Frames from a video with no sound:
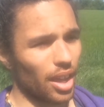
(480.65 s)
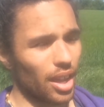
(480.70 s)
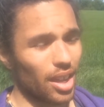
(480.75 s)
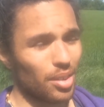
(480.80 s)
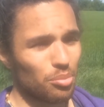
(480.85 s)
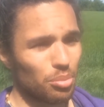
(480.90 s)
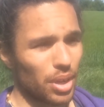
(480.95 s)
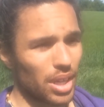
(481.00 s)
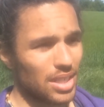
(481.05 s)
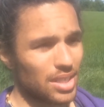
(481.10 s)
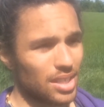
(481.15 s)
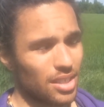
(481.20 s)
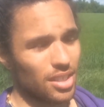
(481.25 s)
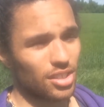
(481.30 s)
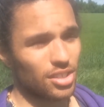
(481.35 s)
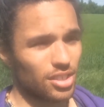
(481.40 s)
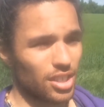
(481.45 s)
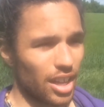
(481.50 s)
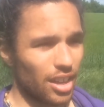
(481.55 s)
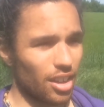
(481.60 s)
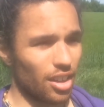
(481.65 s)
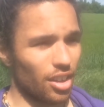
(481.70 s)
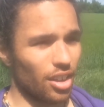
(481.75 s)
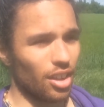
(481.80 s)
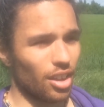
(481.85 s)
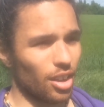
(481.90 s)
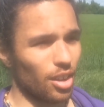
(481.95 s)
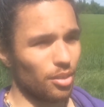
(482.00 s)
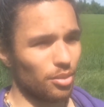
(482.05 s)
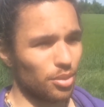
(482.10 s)
like basically the
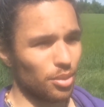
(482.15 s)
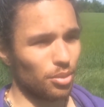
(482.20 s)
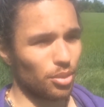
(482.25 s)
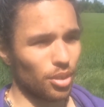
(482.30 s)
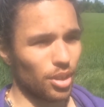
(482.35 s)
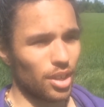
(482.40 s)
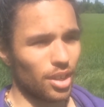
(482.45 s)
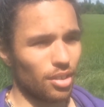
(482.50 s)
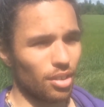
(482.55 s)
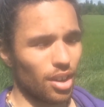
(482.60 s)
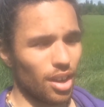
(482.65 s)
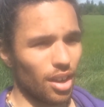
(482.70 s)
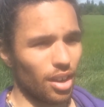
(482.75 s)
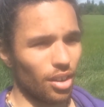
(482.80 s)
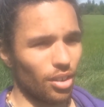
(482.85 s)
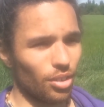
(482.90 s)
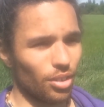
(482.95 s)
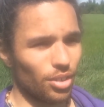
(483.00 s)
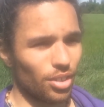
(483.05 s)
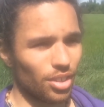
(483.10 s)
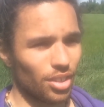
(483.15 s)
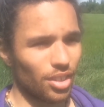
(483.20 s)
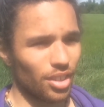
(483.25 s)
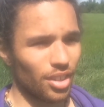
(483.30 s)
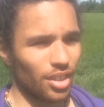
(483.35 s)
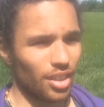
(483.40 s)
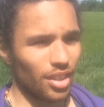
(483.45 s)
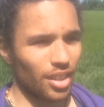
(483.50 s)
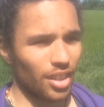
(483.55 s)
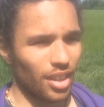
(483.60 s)
centre of the fucking crowd,
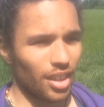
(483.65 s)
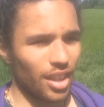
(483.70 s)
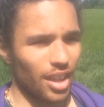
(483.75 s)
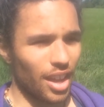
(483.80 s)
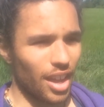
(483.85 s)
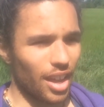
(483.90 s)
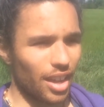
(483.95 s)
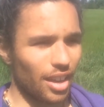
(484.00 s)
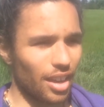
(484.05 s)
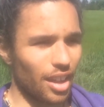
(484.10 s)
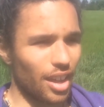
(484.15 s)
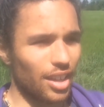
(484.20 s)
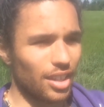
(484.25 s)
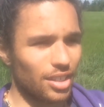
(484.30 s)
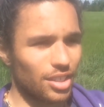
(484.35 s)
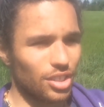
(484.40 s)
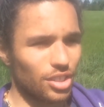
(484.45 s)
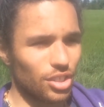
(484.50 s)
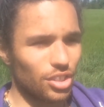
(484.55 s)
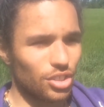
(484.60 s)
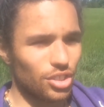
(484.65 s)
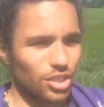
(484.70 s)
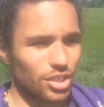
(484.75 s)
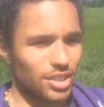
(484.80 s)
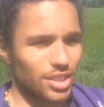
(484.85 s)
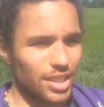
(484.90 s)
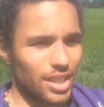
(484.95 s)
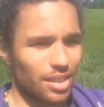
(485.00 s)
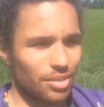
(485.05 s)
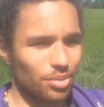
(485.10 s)
and like you
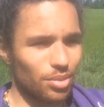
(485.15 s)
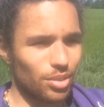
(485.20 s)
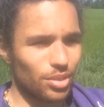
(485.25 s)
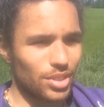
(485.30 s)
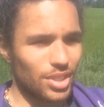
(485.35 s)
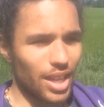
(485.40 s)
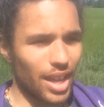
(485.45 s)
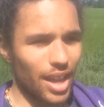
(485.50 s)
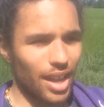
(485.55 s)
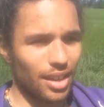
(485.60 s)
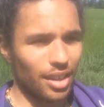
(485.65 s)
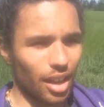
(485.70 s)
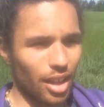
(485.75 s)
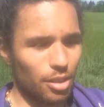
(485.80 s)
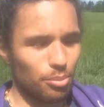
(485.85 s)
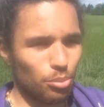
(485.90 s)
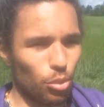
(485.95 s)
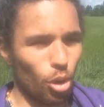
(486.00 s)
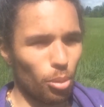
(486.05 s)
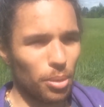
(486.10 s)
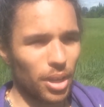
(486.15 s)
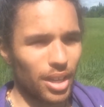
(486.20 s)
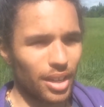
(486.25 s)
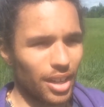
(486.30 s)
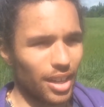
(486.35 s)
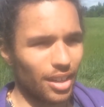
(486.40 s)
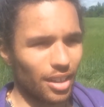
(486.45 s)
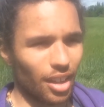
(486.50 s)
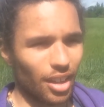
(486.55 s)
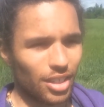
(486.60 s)
just see everyone's head like bobbing
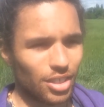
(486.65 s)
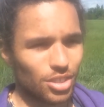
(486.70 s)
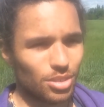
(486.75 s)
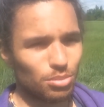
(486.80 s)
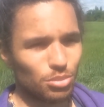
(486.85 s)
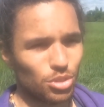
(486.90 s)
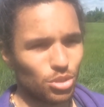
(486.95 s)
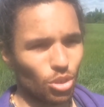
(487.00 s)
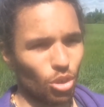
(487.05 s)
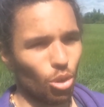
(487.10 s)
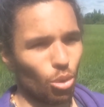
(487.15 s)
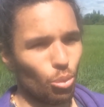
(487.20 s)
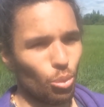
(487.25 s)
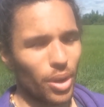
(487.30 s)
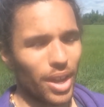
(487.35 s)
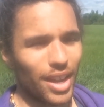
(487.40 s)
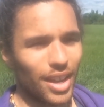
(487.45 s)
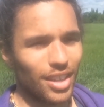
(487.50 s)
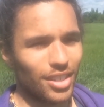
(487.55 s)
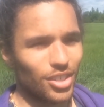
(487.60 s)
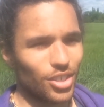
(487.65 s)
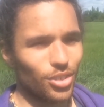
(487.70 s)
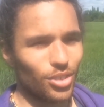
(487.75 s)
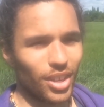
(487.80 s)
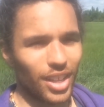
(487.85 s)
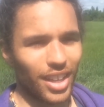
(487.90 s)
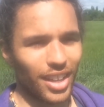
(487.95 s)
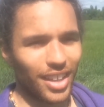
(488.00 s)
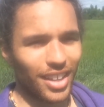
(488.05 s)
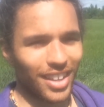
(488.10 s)
in like some sort of weird
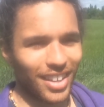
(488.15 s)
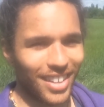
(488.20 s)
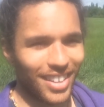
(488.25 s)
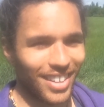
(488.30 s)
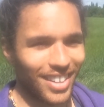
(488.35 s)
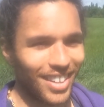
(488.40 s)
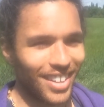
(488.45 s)
unity.